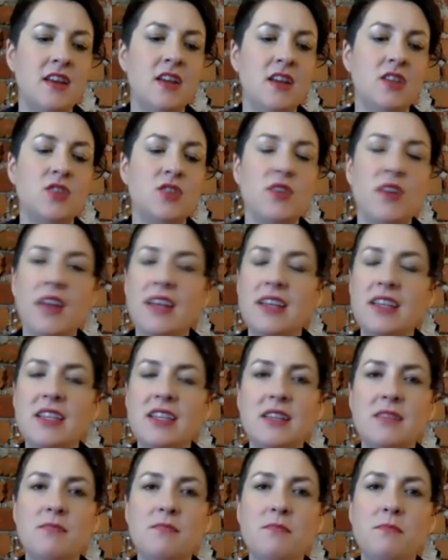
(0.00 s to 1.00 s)
trying
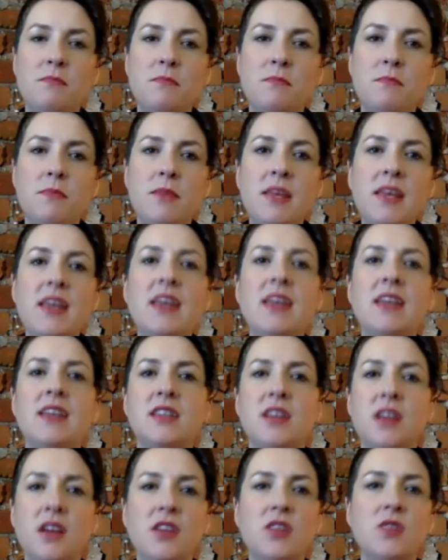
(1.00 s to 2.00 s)
to be in
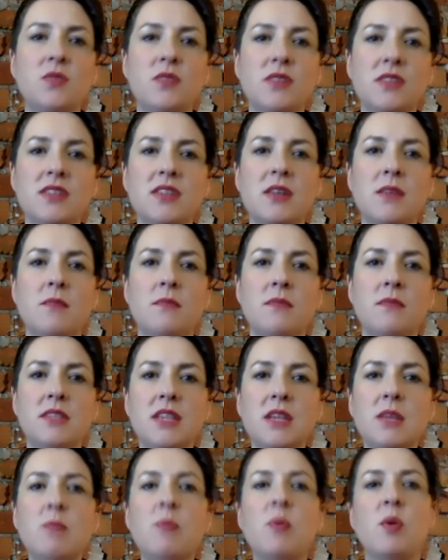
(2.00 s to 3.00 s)
touch with some
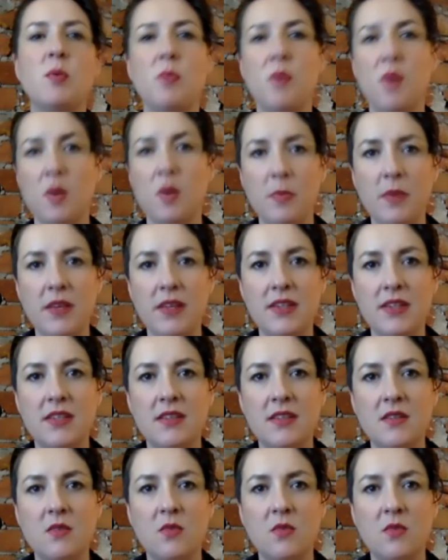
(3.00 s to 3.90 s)
deeper purpose